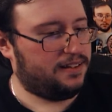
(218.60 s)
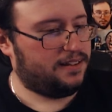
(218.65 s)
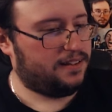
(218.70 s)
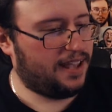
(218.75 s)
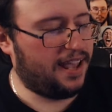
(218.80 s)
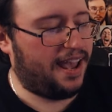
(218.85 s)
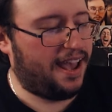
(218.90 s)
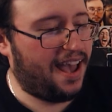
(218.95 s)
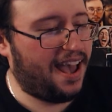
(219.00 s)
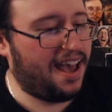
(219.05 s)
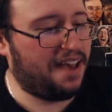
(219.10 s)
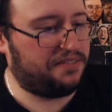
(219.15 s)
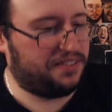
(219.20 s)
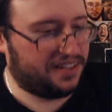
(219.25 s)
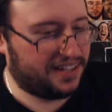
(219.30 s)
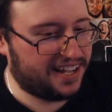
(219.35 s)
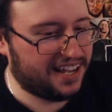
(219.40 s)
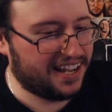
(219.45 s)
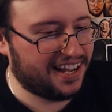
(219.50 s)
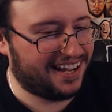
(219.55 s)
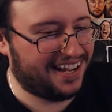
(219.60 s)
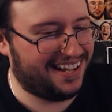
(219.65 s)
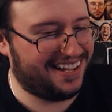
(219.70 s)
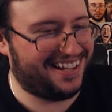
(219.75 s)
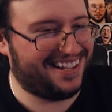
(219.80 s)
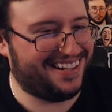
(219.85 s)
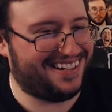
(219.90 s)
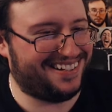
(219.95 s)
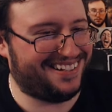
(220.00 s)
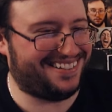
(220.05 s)
Yeah,
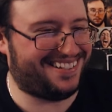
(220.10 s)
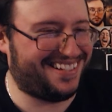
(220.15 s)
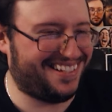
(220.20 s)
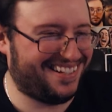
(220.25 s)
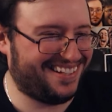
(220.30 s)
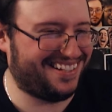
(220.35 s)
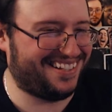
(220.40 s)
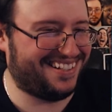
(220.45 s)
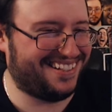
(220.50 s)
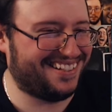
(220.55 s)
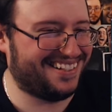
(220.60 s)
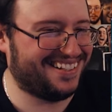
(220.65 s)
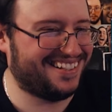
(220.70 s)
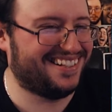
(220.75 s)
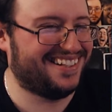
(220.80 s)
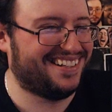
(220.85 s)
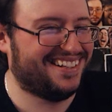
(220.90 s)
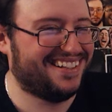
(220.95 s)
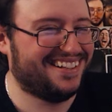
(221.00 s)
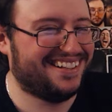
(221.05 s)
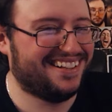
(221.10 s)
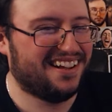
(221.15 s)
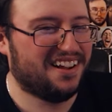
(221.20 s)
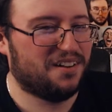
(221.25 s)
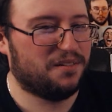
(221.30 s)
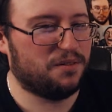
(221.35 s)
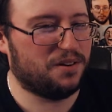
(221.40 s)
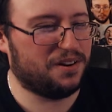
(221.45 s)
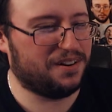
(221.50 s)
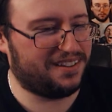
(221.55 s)
Havok.
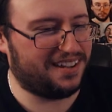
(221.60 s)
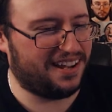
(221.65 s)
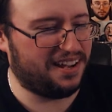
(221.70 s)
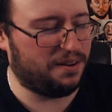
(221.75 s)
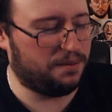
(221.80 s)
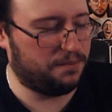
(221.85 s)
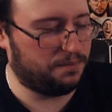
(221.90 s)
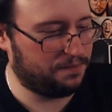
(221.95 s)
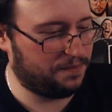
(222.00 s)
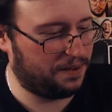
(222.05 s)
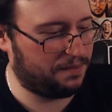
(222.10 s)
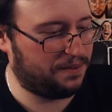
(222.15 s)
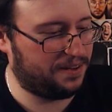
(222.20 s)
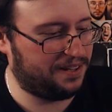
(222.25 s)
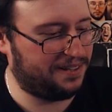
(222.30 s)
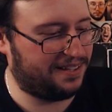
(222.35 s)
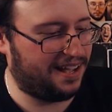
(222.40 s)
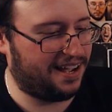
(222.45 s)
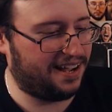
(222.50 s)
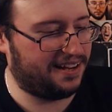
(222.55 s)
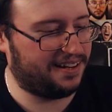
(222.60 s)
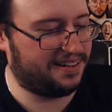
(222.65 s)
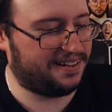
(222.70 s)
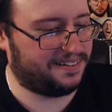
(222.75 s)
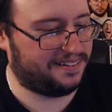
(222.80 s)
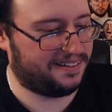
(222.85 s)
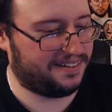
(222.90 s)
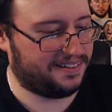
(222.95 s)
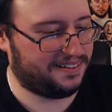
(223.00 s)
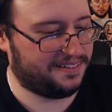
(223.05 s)
Where's him? Maybe he died
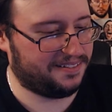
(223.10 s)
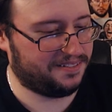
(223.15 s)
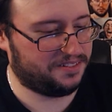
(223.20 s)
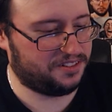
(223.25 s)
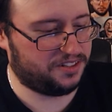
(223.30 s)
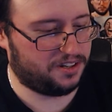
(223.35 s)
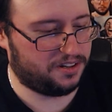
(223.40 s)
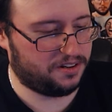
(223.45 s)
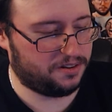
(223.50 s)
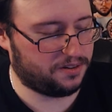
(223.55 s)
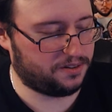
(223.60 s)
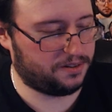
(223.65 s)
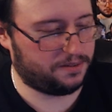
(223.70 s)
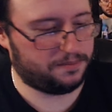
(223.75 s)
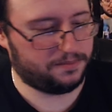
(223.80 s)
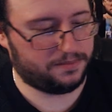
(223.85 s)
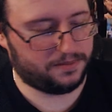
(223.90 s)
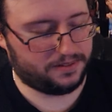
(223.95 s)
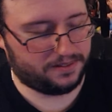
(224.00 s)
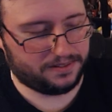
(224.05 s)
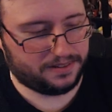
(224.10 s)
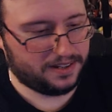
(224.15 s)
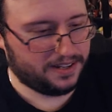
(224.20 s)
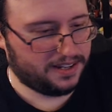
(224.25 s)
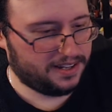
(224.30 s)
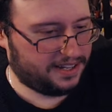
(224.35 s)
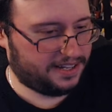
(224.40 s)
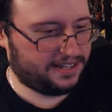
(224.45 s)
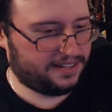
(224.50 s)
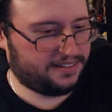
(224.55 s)
in the show or somewhere.
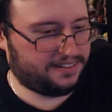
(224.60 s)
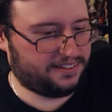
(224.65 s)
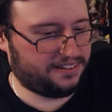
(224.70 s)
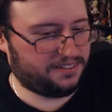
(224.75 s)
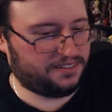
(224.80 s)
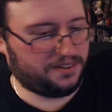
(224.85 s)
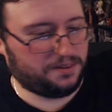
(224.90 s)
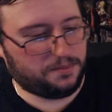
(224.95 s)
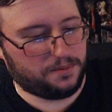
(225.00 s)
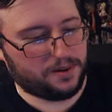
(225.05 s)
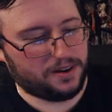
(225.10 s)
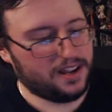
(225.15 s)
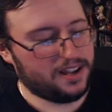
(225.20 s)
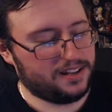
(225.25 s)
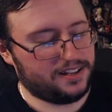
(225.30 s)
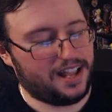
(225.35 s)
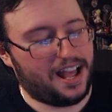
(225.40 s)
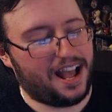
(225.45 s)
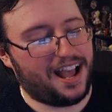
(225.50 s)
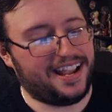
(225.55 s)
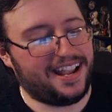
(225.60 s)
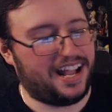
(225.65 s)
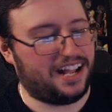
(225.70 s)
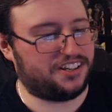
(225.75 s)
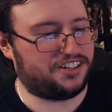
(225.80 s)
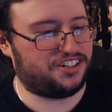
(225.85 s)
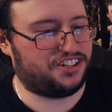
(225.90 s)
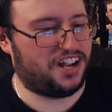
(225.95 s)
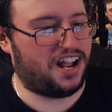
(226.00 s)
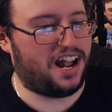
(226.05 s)
He exists somewhere. Nah, he
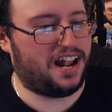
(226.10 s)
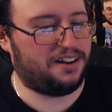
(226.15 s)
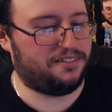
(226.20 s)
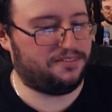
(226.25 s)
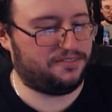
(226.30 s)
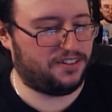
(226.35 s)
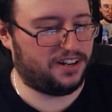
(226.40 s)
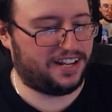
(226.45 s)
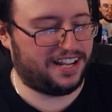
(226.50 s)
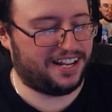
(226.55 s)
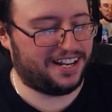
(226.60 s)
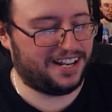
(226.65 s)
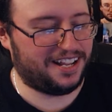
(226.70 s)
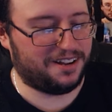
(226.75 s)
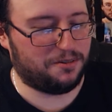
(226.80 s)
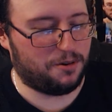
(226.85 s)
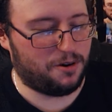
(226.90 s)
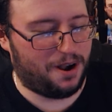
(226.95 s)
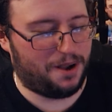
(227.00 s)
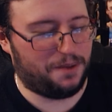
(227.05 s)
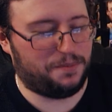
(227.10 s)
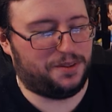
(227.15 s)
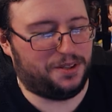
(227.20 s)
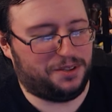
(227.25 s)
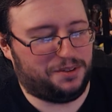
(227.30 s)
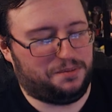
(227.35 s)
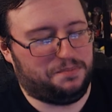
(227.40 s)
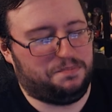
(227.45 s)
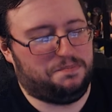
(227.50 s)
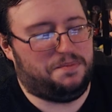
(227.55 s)
got shot. Fucking, they wiped
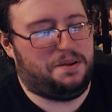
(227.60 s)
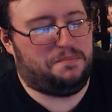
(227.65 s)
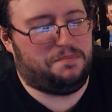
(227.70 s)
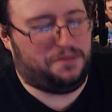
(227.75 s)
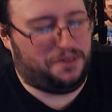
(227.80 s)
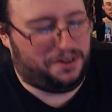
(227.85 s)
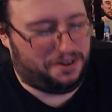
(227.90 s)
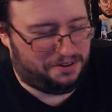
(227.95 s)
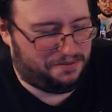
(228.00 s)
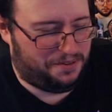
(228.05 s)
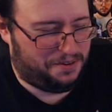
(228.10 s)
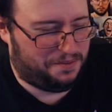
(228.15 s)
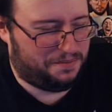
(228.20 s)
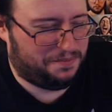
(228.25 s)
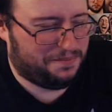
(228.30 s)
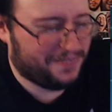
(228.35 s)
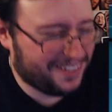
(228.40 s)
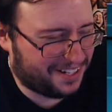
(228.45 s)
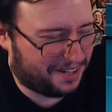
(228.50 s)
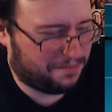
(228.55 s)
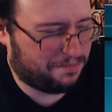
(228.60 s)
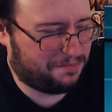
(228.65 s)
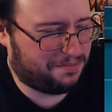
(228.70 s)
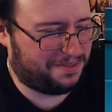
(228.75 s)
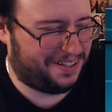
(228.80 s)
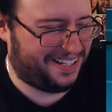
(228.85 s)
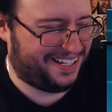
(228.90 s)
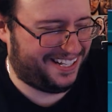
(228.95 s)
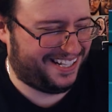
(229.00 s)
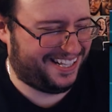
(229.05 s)
his memory of him
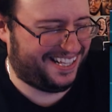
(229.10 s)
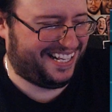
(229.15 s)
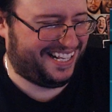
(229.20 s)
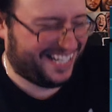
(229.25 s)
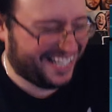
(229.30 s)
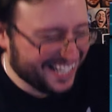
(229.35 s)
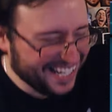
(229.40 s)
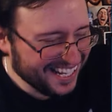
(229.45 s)
completely.